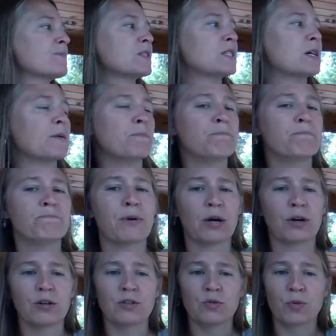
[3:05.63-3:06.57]
The
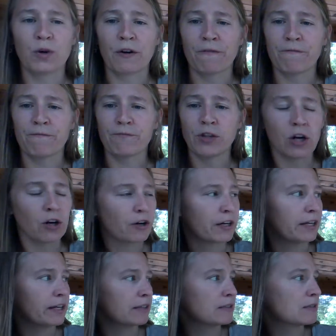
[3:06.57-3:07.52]
birds were
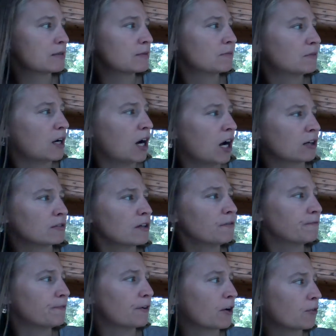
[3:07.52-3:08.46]
furious.
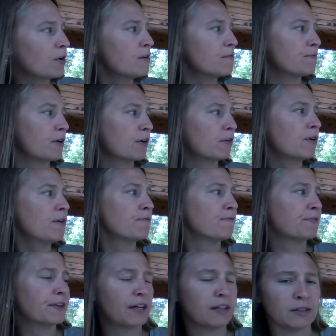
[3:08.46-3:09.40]
Harumph, harumph,
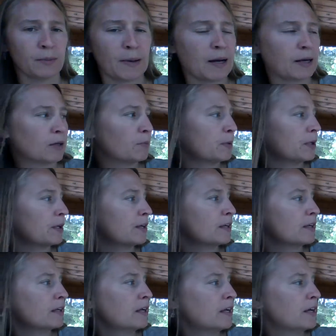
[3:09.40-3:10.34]
harumph, yelled a bongo
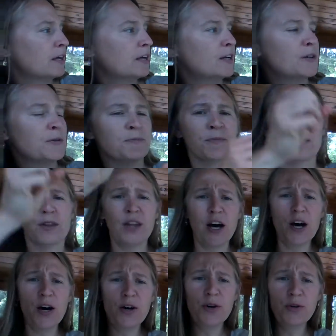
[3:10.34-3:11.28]
bird.
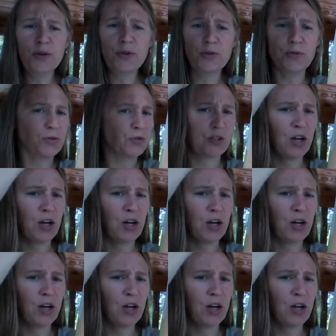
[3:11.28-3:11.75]
Those